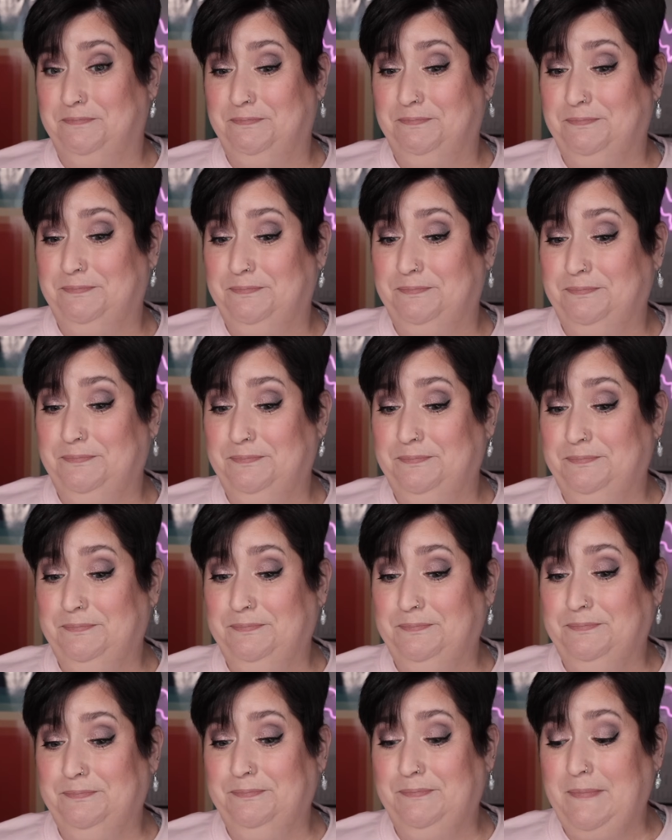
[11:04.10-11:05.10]
Mm -hmm
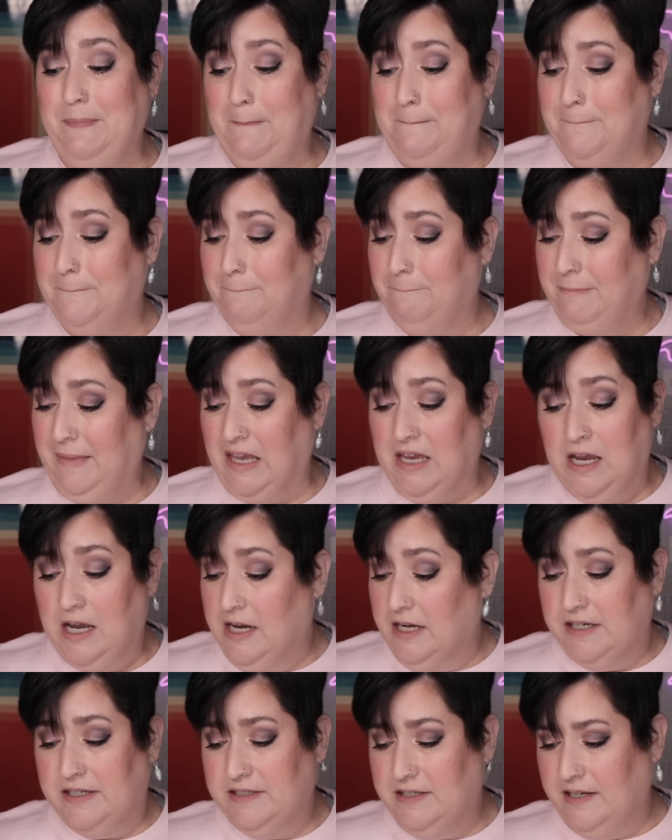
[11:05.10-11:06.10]

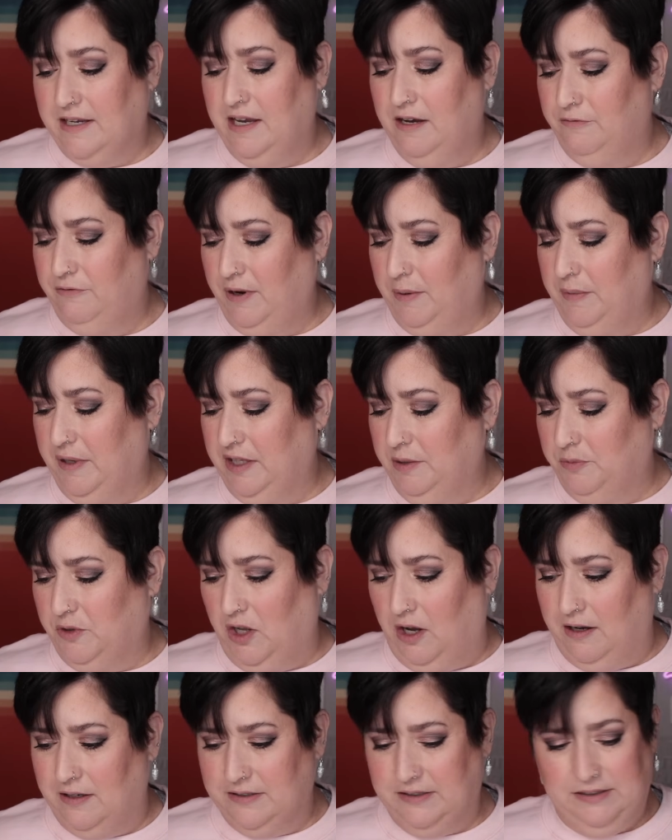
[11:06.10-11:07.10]
because I can't find my lip
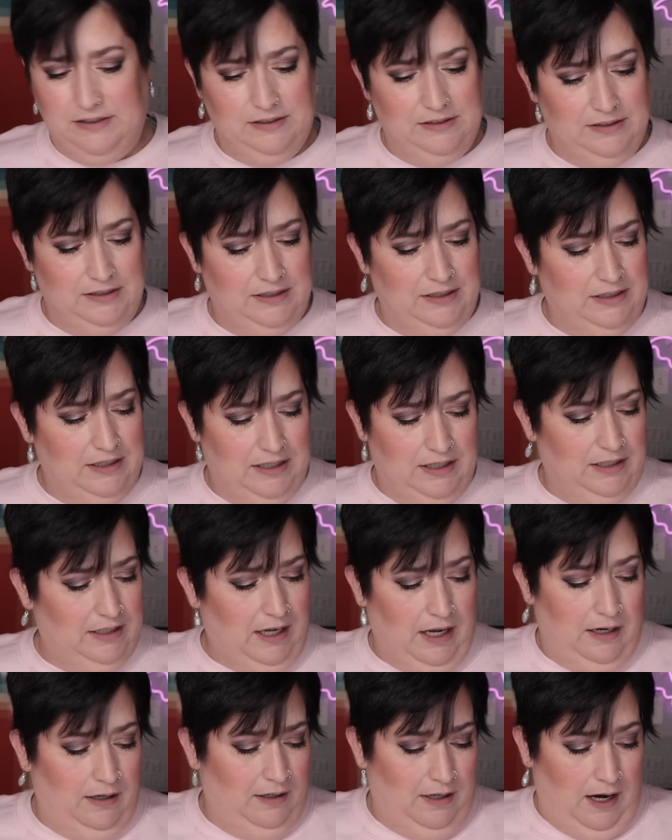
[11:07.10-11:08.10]
gloss.
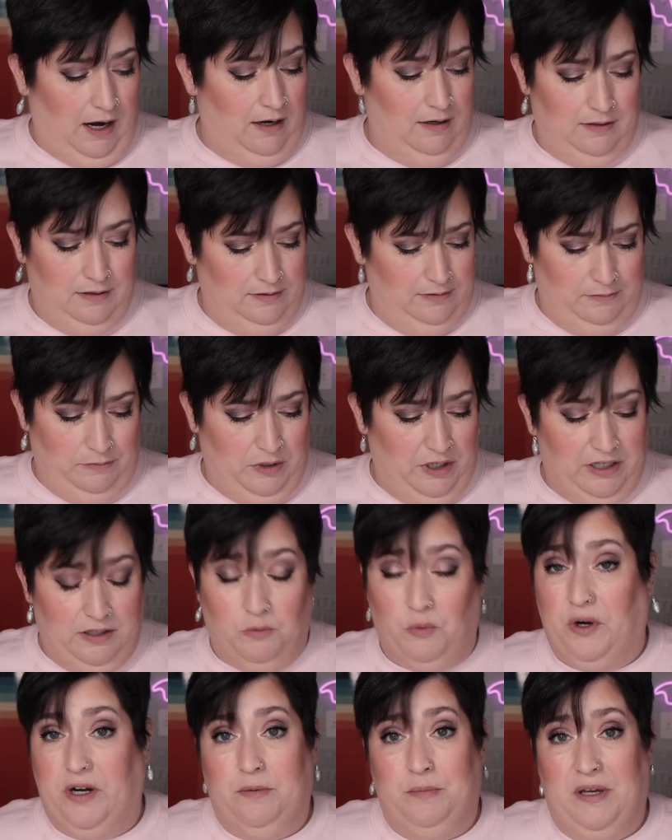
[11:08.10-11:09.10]
I don't, I don't where
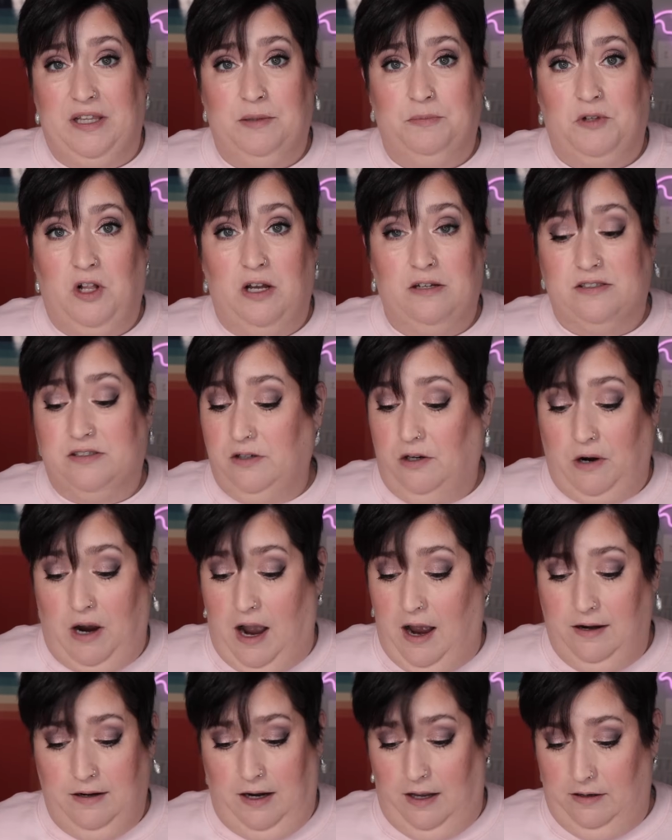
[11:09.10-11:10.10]
where'd my lip gloss go?
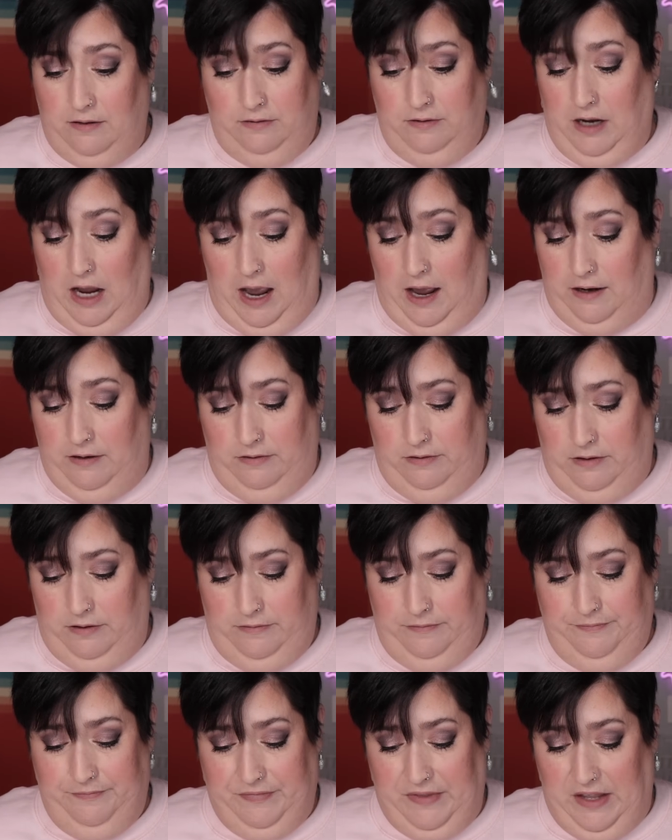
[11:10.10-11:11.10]
I, I don't I don't
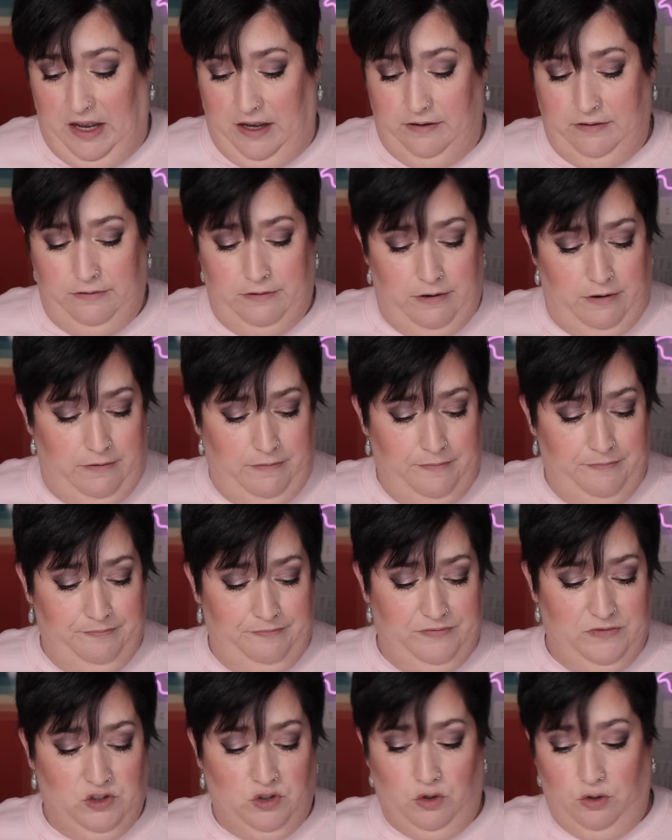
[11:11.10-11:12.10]
know. I don't know.
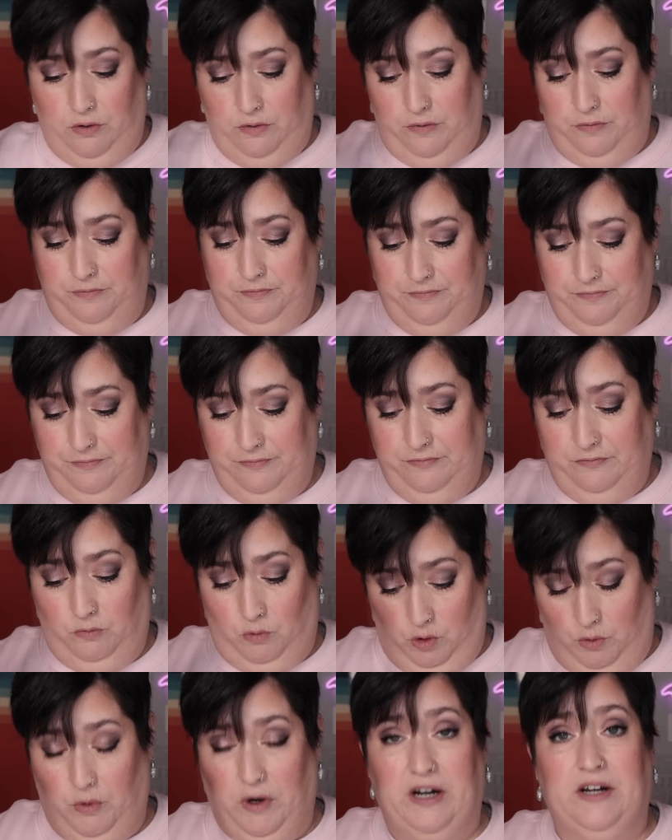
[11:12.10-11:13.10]
So
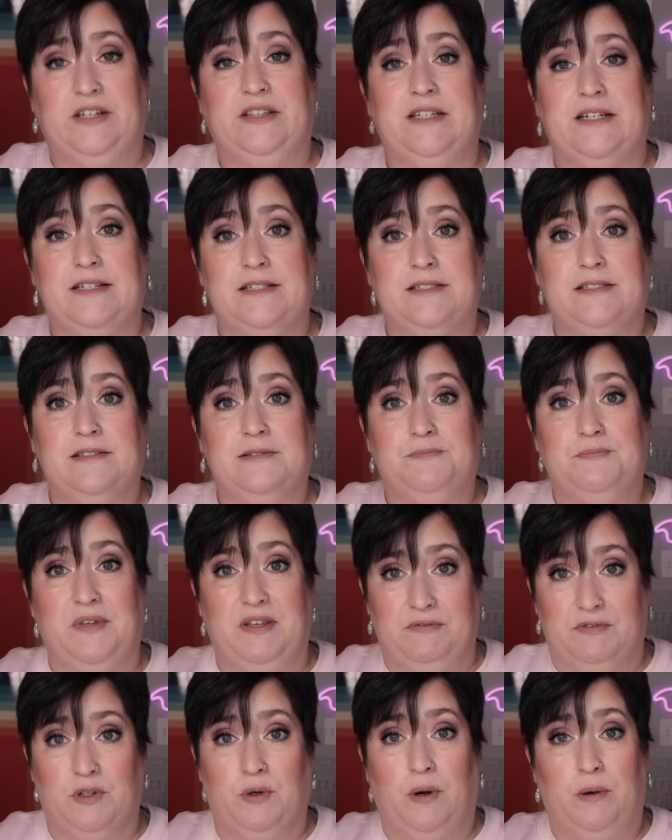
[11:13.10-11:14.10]
we're wearing this,
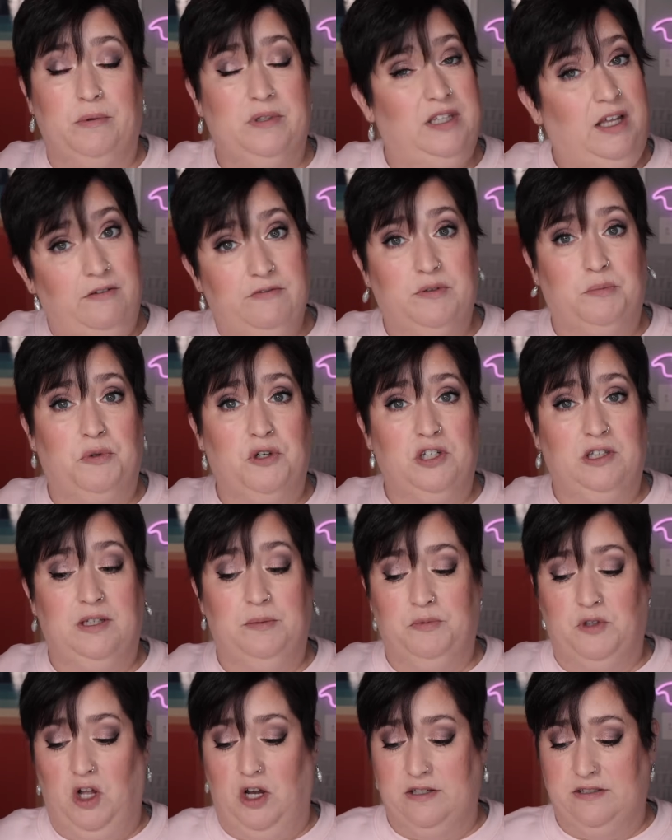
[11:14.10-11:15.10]
even though I would love to put a
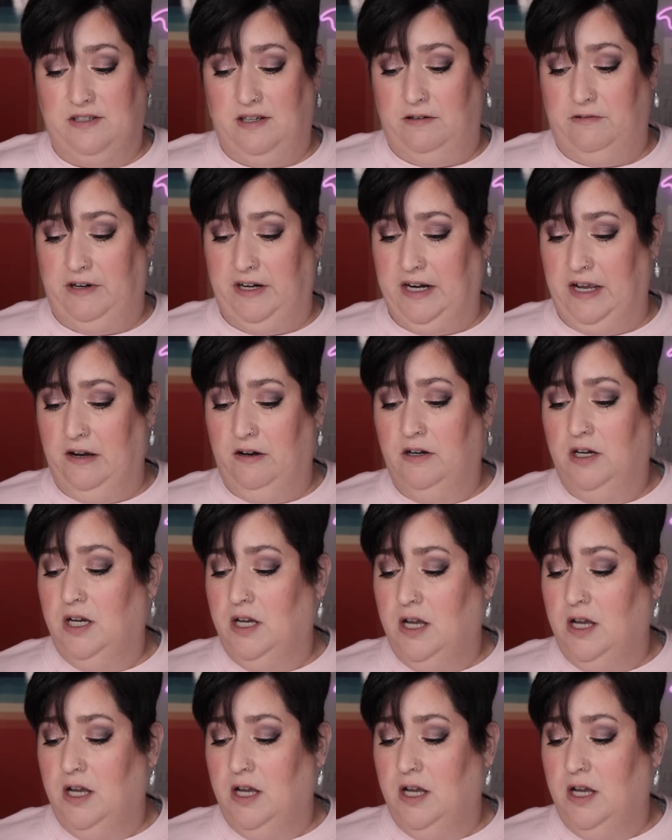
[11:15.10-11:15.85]
lip gloss on right now.